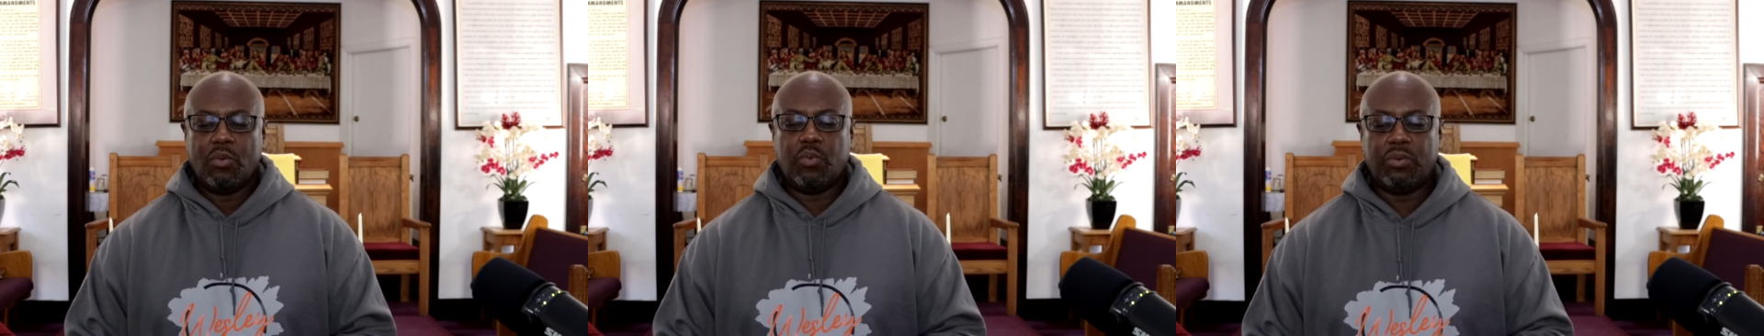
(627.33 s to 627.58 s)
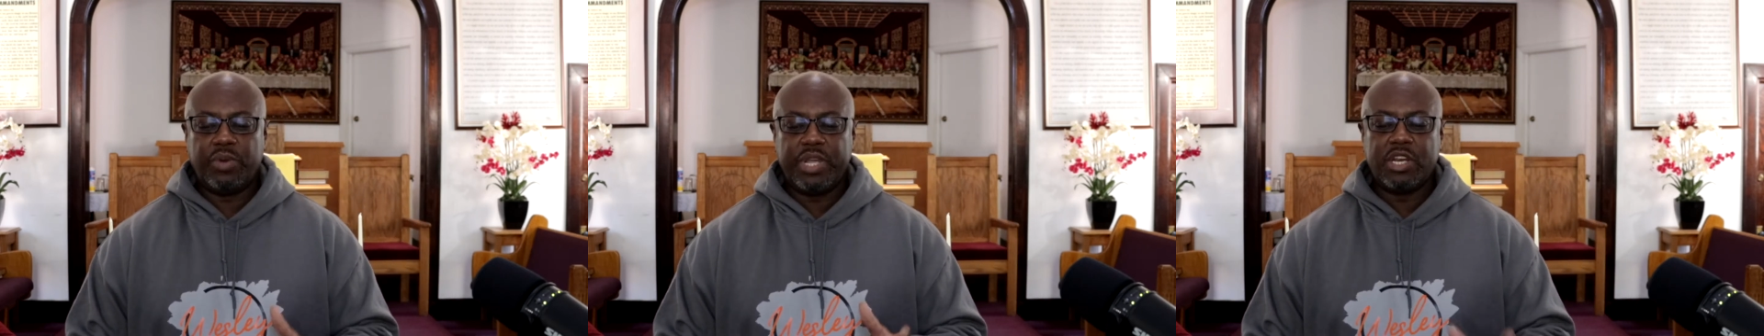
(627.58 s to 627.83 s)

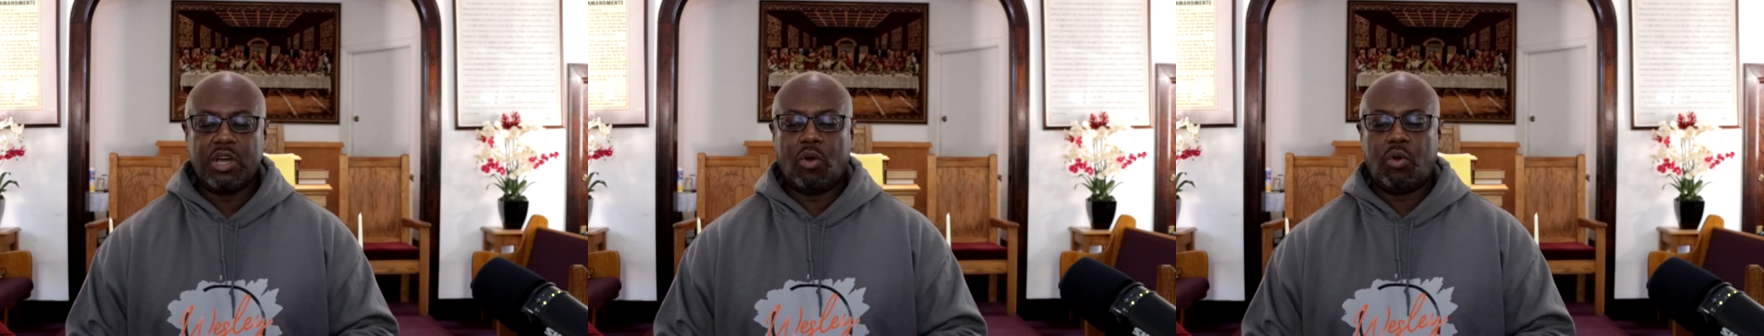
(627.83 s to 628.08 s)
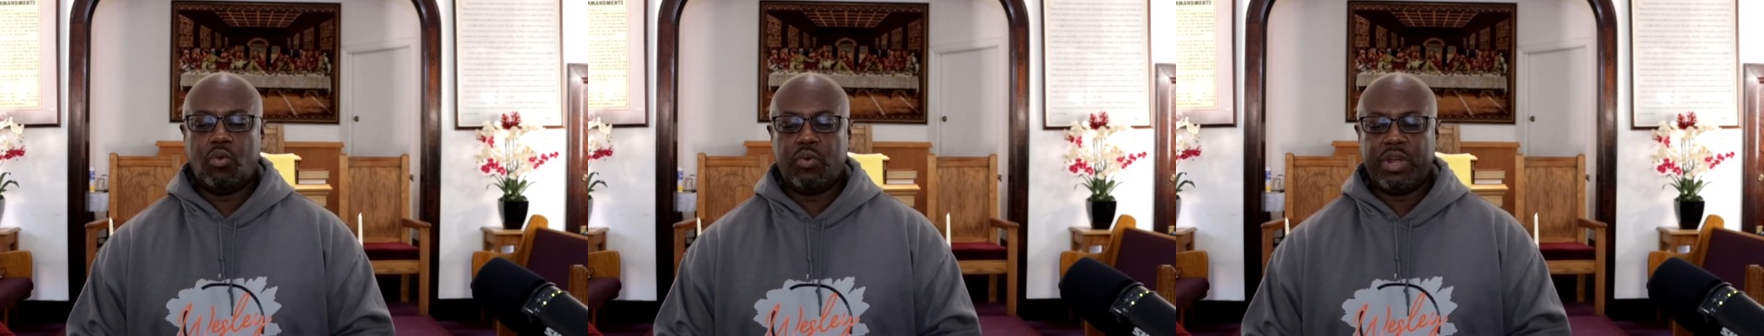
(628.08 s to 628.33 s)
when we know
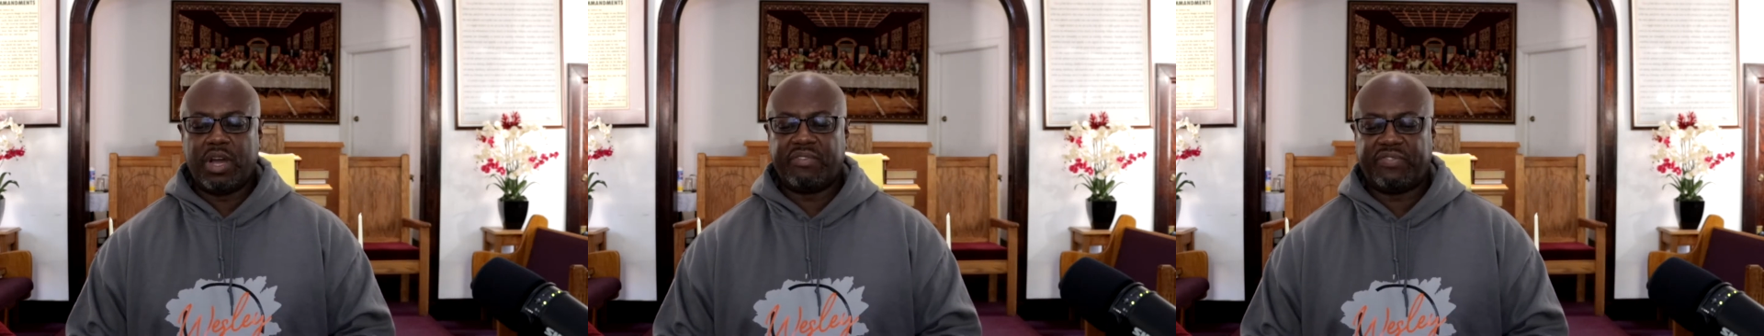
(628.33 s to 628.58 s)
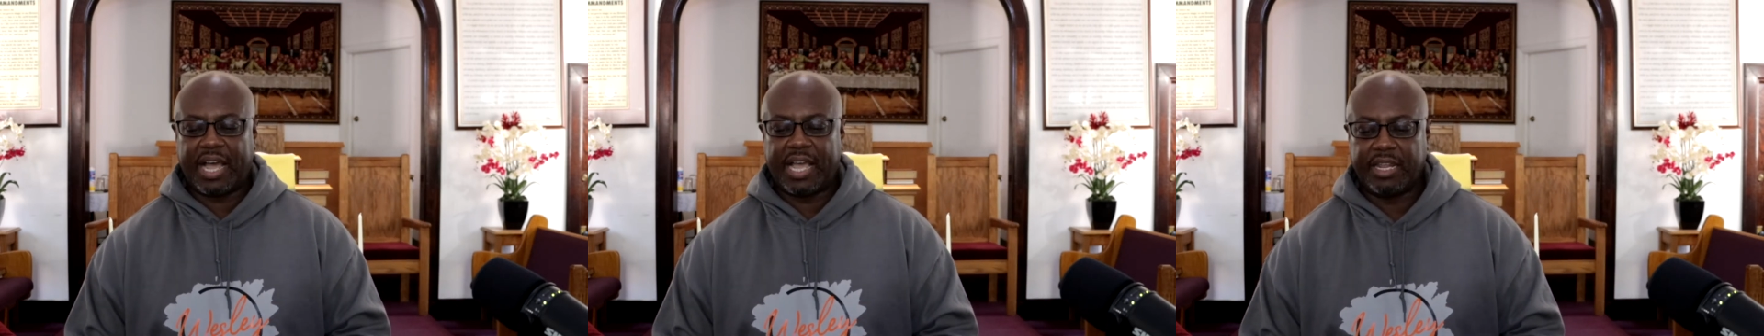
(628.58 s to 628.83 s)
who we are
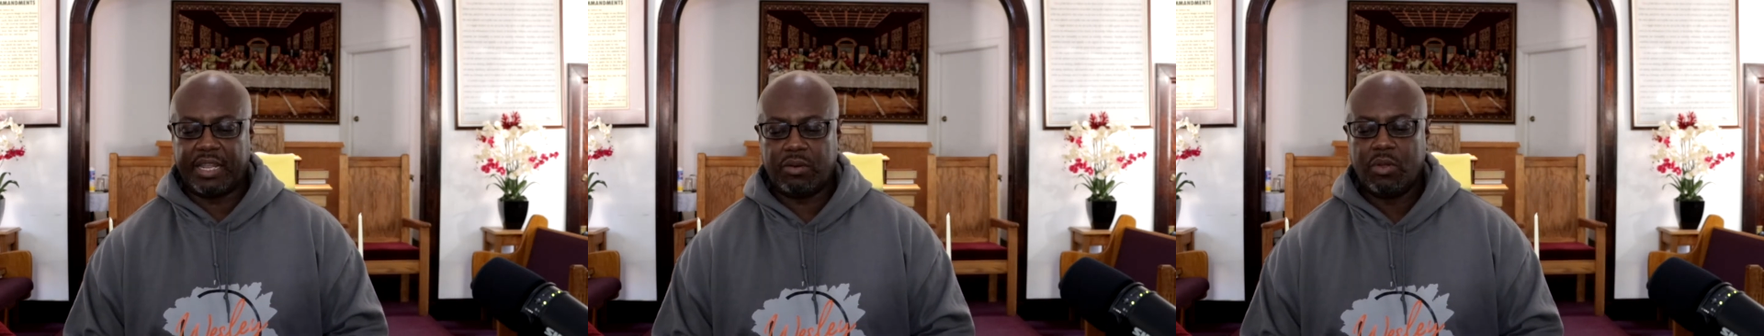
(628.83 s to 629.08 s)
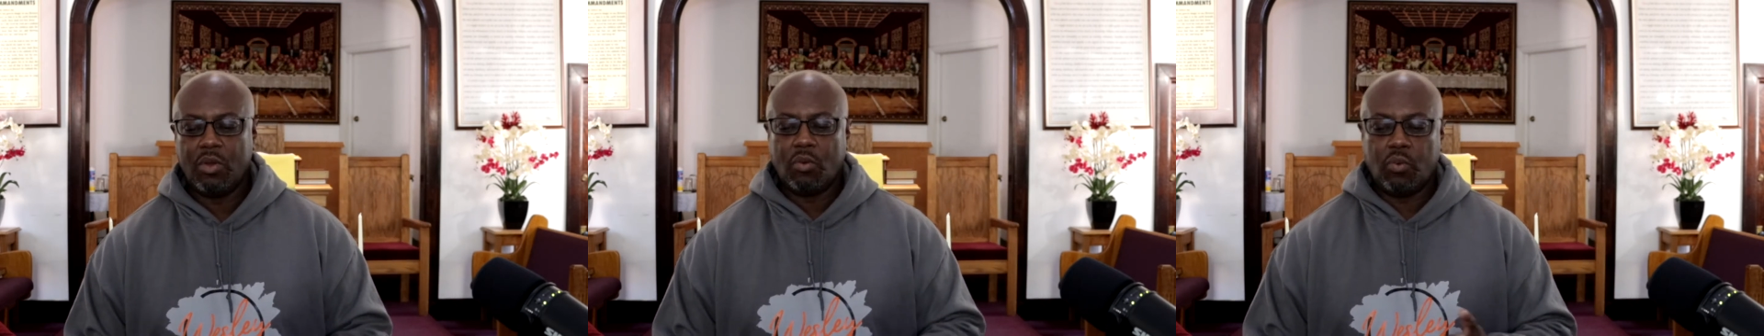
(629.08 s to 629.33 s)
fighting,